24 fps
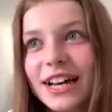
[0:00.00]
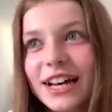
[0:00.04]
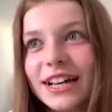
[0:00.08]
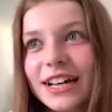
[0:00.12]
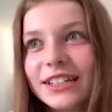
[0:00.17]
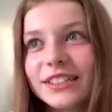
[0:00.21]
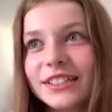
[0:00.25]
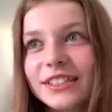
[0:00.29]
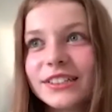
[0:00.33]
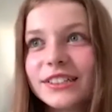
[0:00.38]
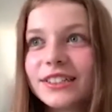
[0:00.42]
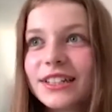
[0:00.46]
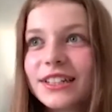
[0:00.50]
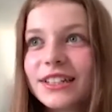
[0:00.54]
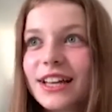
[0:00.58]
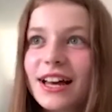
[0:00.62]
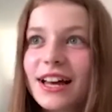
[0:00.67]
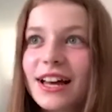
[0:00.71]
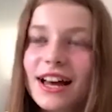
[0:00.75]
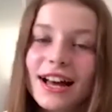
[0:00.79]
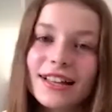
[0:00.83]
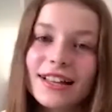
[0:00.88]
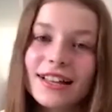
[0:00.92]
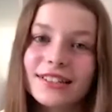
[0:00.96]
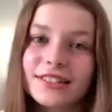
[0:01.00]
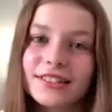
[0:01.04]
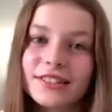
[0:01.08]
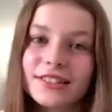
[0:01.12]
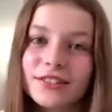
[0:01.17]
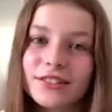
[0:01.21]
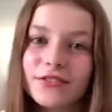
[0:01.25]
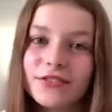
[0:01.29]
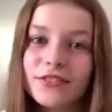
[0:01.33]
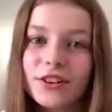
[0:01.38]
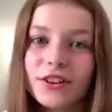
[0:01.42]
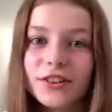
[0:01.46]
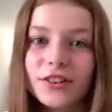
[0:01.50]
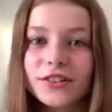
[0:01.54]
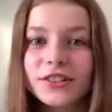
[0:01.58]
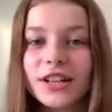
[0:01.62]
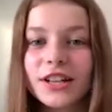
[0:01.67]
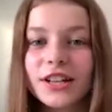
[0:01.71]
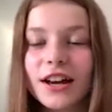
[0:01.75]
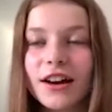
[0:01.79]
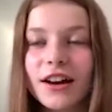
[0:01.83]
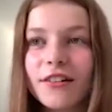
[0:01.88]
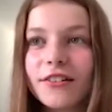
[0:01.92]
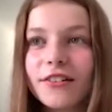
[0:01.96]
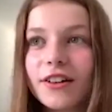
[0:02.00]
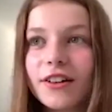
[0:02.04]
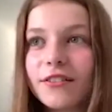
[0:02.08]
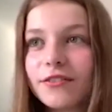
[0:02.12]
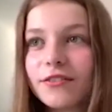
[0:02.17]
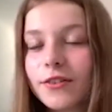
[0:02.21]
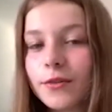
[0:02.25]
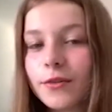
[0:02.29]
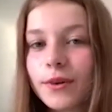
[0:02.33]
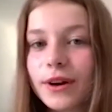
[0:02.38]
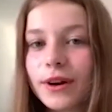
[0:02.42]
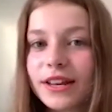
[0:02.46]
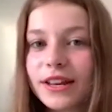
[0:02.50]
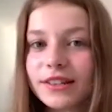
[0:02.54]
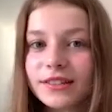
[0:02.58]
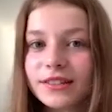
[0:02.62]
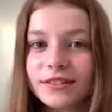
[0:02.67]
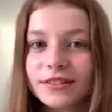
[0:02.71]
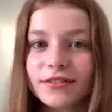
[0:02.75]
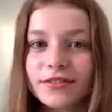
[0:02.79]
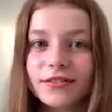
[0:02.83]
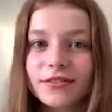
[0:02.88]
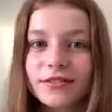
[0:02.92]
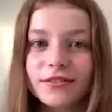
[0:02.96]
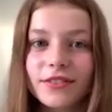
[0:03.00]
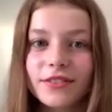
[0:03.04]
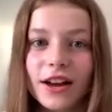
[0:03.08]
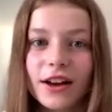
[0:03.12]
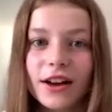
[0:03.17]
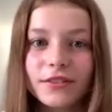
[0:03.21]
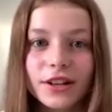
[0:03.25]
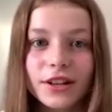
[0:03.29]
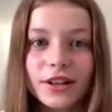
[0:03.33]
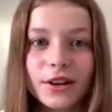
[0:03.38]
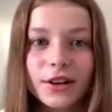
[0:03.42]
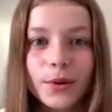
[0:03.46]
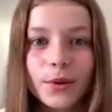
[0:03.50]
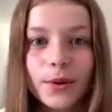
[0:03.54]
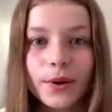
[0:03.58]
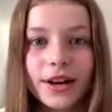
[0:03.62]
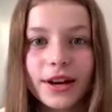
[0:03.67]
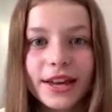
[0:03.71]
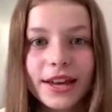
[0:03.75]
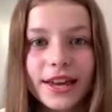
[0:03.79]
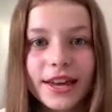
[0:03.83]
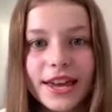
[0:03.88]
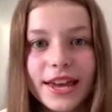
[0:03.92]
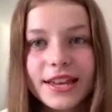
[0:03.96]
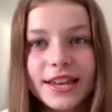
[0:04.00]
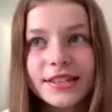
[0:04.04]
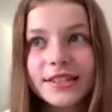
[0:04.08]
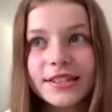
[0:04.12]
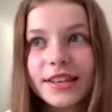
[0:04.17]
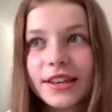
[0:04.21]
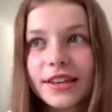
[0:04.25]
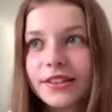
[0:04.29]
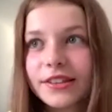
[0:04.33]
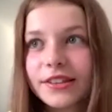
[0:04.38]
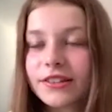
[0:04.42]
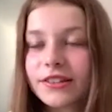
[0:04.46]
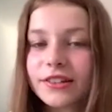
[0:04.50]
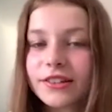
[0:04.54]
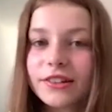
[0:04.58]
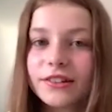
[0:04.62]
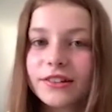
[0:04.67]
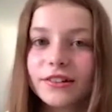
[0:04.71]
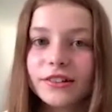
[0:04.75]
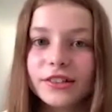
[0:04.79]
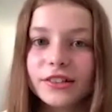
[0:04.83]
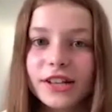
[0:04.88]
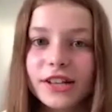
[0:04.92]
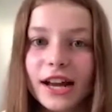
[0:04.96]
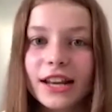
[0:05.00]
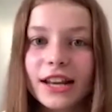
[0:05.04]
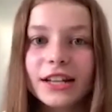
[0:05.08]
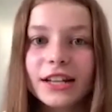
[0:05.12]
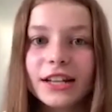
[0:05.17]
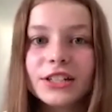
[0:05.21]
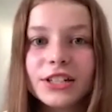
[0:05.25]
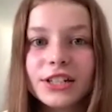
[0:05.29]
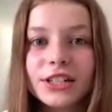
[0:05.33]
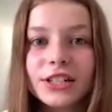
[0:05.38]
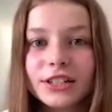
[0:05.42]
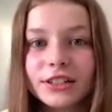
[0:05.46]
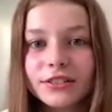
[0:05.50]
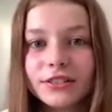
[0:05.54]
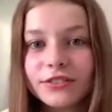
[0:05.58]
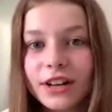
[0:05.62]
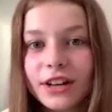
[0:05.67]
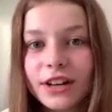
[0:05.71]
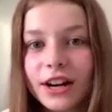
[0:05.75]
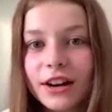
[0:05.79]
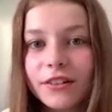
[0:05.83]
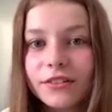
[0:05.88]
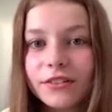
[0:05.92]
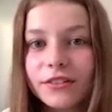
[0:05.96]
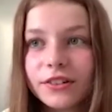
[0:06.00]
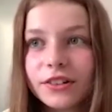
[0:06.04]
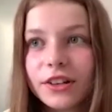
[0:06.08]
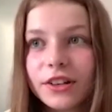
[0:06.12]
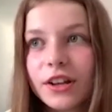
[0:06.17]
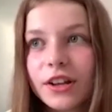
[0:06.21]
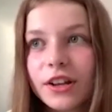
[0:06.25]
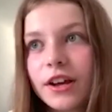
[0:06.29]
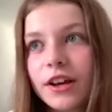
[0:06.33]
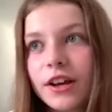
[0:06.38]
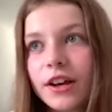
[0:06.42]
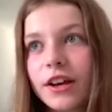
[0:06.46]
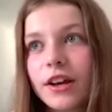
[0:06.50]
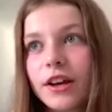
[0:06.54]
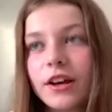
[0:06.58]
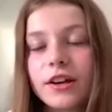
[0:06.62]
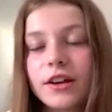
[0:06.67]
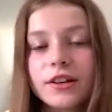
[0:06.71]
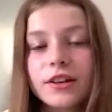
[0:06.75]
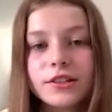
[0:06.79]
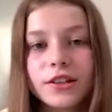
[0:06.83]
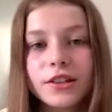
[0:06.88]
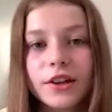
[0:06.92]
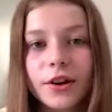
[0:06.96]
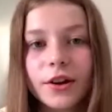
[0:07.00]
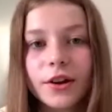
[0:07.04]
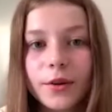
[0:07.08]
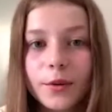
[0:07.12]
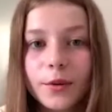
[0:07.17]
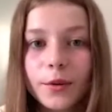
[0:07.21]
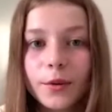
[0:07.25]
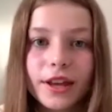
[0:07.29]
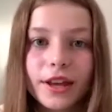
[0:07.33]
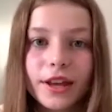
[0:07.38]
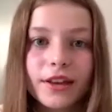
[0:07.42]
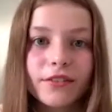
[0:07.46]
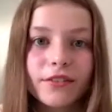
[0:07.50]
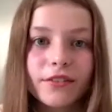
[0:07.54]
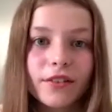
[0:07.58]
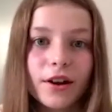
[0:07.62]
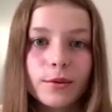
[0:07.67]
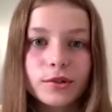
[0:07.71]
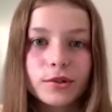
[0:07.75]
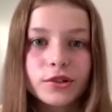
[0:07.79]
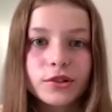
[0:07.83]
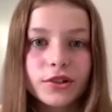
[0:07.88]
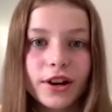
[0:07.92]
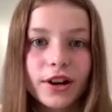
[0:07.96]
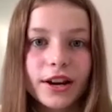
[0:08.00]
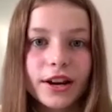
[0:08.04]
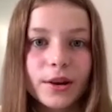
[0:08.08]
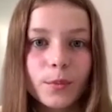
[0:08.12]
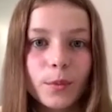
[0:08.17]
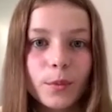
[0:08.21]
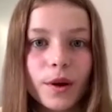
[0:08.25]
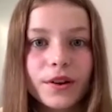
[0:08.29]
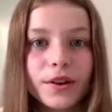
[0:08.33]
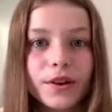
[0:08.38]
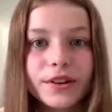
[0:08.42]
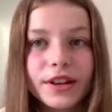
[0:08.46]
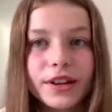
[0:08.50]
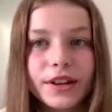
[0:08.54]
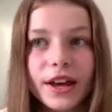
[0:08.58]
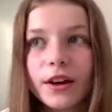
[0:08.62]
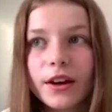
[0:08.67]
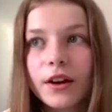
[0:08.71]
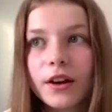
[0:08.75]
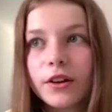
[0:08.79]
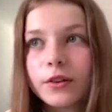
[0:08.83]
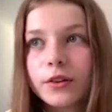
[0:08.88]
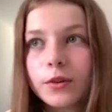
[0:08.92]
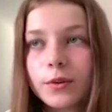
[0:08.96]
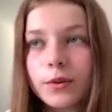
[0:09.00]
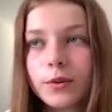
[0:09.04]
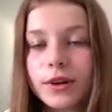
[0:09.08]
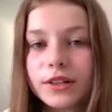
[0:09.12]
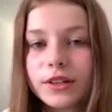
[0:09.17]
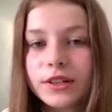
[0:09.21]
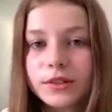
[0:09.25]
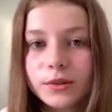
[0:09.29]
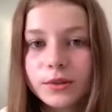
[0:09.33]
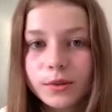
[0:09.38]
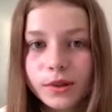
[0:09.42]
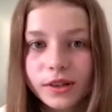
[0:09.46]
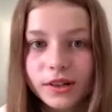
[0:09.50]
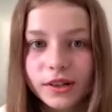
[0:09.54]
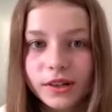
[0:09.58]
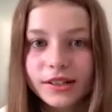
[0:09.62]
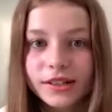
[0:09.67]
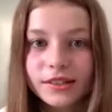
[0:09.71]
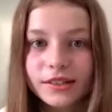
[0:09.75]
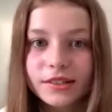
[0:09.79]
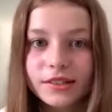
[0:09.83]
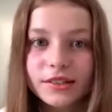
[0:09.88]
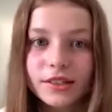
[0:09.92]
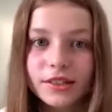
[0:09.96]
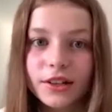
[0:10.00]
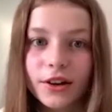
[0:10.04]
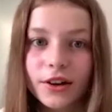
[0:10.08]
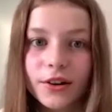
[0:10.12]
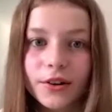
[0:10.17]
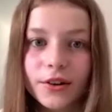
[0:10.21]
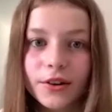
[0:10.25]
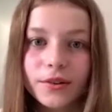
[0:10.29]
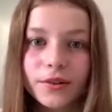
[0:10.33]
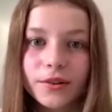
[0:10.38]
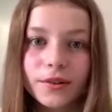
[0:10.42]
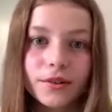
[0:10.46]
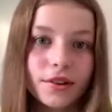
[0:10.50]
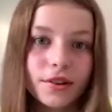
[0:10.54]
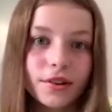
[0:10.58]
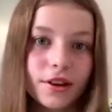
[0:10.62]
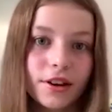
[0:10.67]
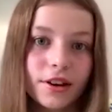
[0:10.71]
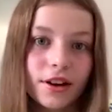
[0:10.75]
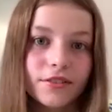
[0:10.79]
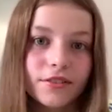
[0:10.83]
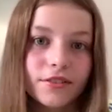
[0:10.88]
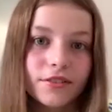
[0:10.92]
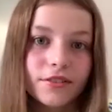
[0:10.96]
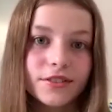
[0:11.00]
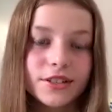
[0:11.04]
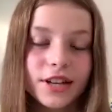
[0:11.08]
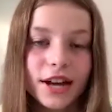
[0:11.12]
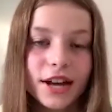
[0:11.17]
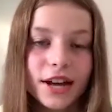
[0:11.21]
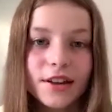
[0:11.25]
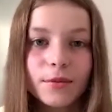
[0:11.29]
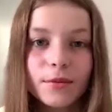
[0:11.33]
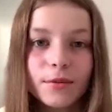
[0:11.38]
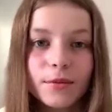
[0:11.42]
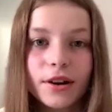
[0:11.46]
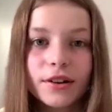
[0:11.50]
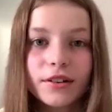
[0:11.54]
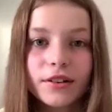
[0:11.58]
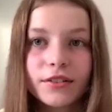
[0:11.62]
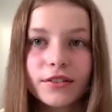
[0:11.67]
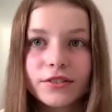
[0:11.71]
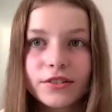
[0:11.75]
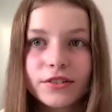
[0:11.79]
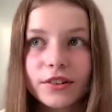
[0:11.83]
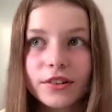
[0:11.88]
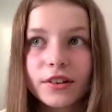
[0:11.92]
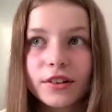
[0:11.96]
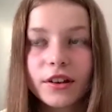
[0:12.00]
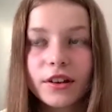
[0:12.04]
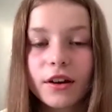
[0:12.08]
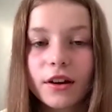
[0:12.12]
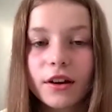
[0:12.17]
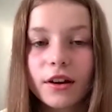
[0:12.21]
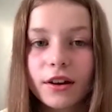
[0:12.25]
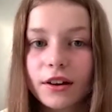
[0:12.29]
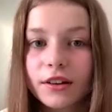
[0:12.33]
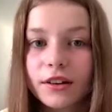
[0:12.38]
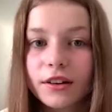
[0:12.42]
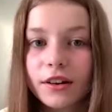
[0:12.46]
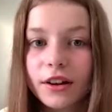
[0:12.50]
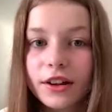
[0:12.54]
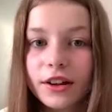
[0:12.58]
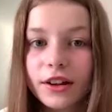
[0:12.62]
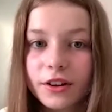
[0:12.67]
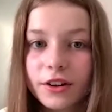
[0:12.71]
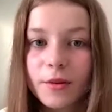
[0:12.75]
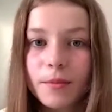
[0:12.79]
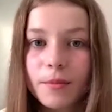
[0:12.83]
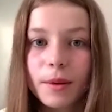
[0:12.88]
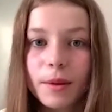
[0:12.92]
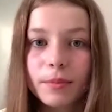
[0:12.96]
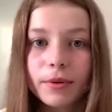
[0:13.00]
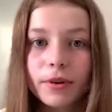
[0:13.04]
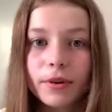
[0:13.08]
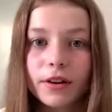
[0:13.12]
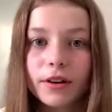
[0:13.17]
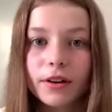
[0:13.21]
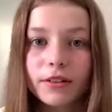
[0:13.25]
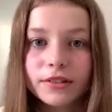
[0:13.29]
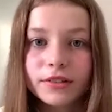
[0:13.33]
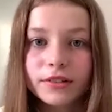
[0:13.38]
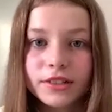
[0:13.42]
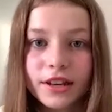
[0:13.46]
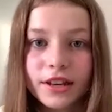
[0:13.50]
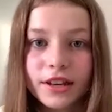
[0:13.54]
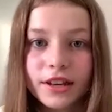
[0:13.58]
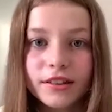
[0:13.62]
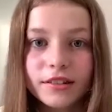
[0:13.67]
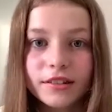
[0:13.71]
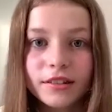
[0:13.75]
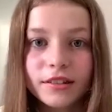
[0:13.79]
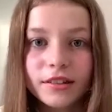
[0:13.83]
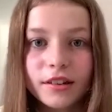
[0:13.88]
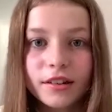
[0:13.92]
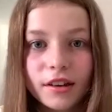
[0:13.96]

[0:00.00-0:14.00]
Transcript: And as of lockdown, I've always found it quite easy to challenge it around. So if I was training one day, I'd always organise to go another day, whereas I like know my priorities.